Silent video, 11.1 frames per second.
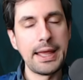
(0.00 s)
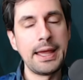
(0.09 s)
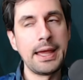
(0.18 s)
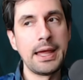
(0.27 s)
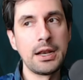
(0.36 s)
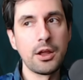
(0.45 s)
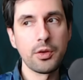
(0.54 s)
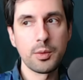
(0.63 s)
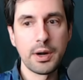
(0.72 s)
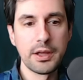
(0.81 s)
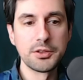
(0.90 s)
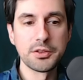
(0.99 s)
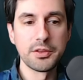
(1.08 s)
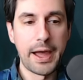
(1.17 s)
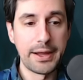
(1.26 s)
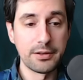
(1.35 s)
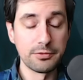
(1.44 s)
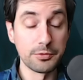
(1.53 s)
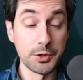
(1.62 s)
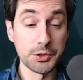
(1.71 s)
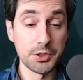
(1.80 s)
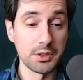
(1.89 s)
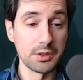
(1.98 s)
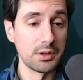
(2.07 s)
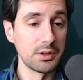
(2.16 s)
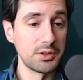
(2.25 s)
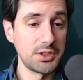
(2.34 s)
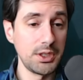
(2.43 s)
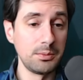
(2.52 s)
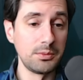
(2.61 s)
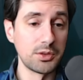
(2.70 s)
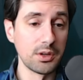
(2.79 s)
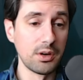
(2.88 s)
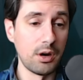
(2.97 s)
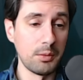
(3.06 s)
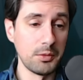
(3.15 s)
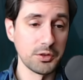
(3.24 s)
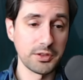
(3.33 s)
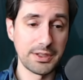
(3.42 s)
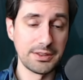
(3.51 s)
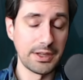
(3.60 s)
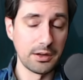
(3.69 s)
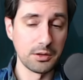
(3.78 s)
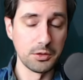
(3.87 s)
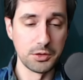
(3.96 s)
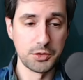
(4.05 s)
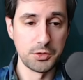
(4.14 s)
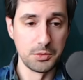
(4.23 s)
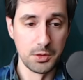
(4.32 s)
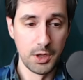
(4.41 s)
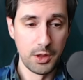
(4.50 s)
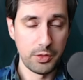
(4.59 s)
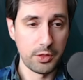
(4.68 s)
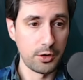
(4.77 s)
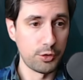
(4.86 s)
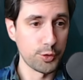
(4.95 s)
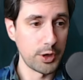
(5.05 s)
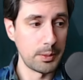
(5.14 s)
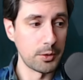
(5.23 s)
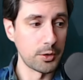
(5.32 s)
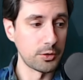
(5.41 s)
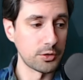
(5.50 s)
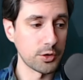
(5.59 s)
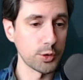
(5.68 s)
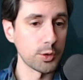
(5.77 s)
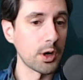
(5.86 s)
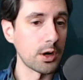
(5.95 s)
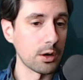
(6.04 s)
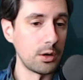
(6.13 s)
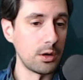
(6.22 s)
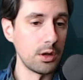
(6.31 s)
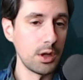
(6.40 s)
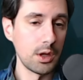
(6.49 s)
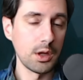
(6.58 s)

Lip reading: and otherwise that version seems almost identical to the Dreamer's Chronicle.